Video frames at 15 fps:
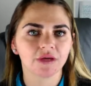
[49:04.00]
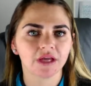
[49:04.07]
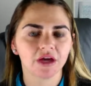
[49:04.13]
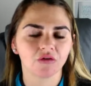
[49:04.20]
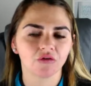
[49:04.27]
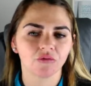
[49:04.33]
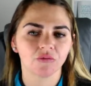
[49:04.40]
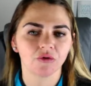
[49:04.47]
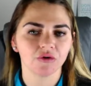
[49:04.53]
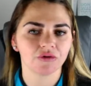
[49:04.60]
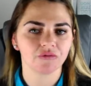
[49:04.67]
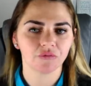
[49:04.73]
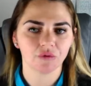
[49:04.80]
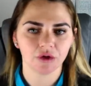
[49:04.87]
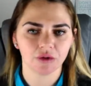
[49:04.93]
can't groom more
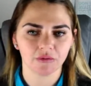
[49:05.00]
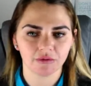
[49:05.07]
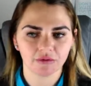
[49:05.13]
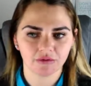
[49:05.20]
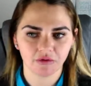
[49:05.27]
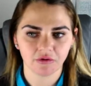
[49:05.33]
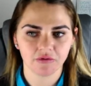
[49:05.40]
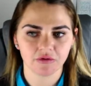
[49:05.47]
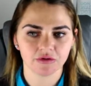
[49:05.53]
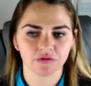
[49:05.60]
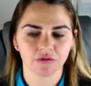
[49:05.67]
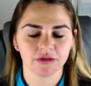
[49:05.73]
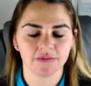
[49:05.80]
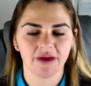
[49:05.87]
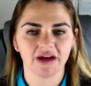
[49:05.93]
than over
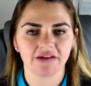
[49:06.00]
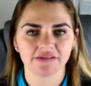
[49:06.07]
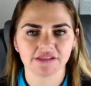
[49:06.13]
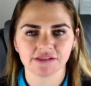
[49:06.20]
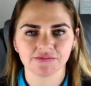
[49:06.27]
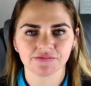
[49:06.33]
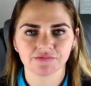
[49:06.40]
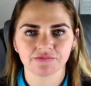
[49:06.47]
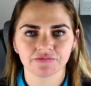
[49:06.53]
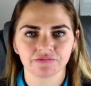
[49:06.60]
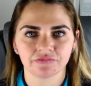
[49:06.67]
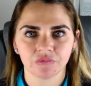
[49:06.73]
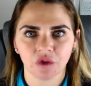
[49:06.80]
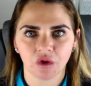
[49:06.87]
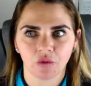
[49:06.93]
20 pounds.
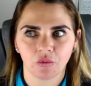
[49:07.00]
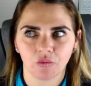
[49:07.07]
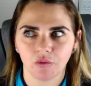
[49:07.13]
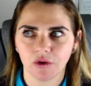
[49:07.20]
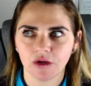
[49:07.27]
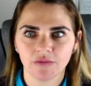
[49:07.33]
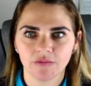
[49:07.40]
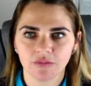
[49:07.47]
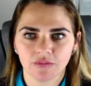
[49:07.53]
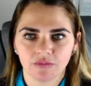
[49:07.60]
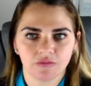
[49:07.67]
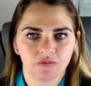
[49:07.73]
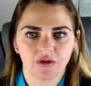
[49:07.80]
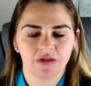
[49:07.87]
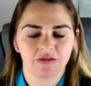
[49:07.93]
What
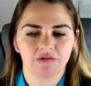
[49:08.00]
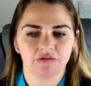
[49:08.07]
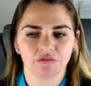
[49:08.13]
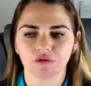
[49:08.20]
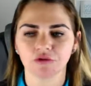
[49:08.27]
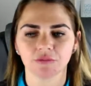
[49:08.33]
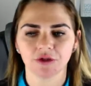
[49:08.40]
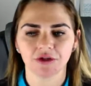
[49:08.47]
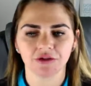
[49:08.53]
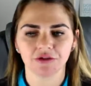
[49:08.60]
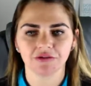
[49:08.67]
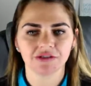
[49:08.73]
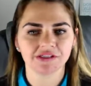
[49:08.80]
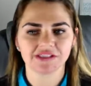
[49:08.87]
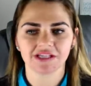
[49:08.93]

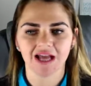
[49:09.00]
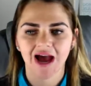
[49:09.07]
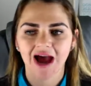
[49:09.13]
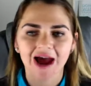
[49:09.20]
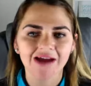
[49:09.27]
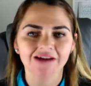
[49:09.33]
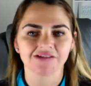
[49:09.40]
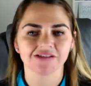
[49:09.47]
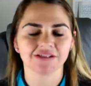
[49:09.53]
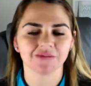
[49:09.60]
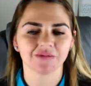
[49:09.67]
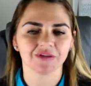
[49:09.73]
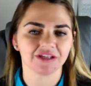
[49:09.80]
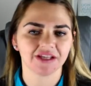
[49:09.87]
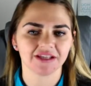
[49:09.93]
groomer is going to hire
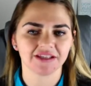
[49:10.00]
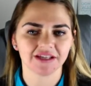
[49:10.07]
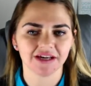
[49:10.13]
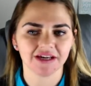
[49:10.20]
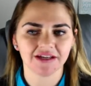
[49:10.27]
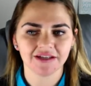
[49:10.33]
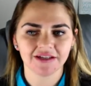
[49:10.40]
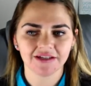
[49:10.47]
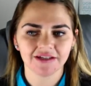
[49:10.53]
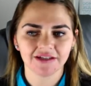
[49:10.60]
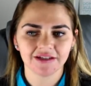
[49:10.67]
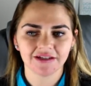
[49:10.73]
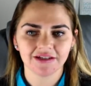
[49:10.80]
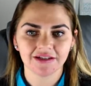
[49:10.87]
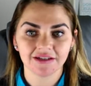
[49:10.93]
someone like that?
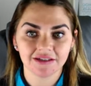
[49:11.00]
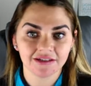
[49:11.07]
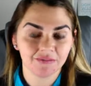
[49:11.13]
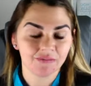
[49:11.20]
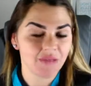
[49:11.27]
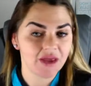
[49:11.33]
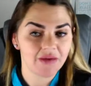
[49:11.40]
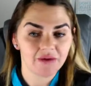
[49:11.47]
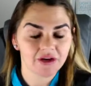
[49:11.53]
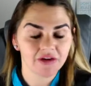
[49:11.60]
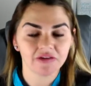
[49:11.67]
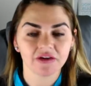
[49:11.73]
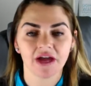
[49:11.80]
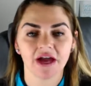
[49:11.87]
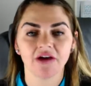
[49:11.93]
Maybe
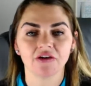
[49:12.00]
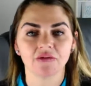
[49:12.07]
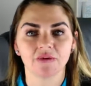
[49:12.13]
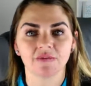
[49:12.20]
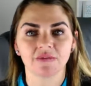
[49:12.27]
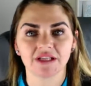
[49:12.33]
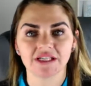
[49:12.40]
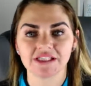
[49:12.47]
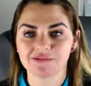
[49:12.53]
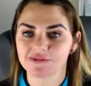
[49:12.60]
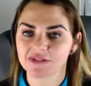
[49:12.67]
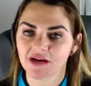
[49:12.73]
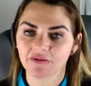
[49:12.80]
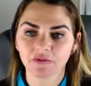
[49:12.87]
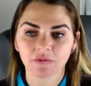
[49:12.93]
another cat grooming place, but
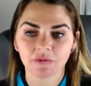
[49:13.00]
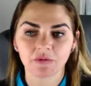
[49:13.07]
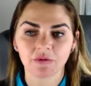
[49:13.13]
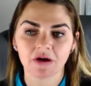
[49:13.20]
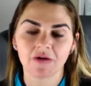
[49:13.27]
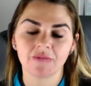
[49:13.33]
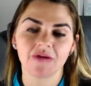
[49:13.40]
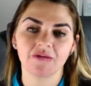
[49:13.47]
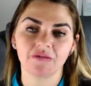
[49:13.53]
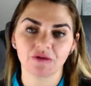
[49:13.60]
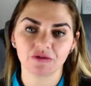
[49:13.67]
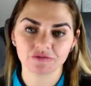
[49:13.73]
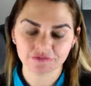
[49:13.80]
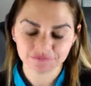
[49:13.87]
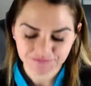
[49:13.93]
that would require me to
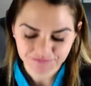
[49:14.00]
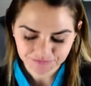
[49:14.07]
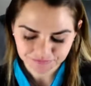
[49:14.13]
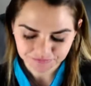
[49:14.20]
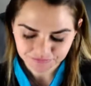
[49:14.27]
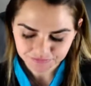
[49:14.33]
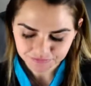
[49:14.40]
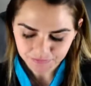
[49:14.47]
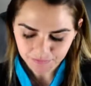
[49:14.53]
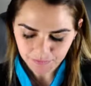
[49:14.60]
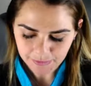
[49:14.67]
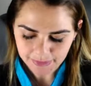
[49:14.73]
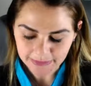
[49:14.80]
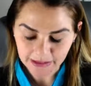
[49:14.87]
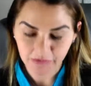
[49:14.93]
move.
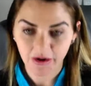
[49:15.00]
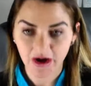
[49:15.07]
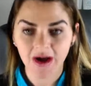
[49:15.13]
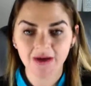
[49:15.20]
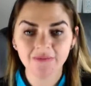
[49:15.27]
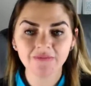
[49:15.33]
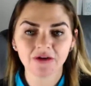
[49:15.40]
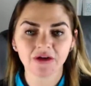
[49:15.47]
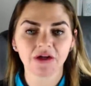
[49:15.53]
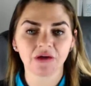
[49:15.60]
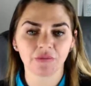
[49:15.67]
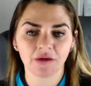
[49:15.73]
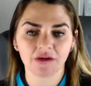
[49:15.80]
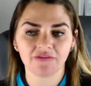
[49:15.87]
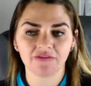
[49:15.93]
And well, I'm very
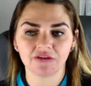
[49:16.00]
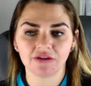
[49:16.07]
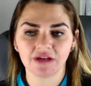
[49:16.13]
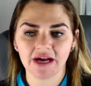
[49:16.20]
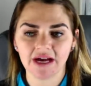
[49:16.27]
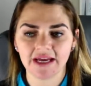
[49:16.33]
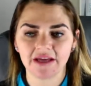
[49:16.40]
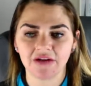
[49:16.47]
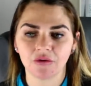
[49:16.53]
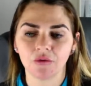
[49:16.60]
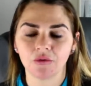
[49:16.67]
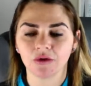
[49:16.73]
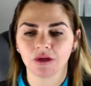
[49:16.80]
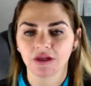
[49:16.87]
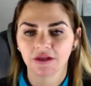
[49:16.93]
grateful I had
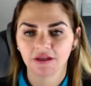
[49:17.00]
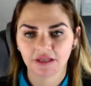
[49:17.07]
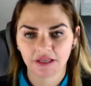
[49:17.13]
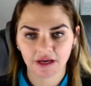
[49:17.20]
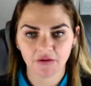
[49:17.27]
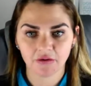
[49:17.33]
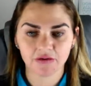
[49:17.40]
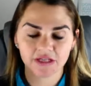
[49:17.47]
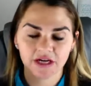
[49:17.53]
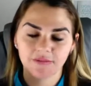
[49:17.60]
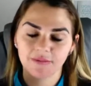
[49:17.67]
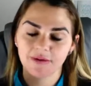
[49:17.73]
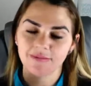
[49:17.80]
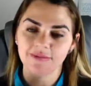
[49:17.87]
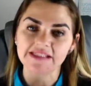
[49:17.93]
already narrowed down
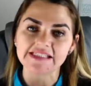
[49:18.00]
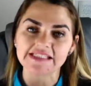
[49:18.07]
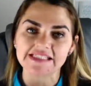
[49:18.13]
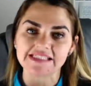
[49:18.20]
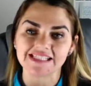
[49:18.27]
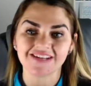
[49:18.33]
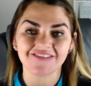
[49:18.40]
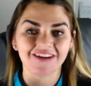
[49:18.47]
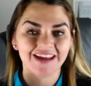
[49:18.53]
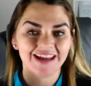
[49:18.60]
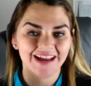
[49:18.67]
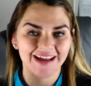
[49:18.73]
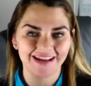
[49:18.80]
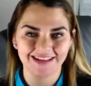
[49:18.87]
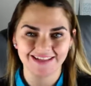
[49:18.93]
my business. If I
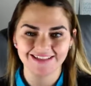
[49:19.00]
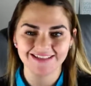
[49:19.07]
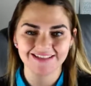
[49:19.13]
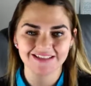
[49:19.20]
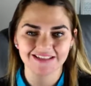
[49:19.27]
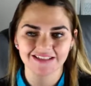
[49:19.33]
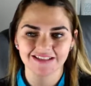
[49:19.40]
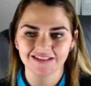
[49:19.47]
hadn't,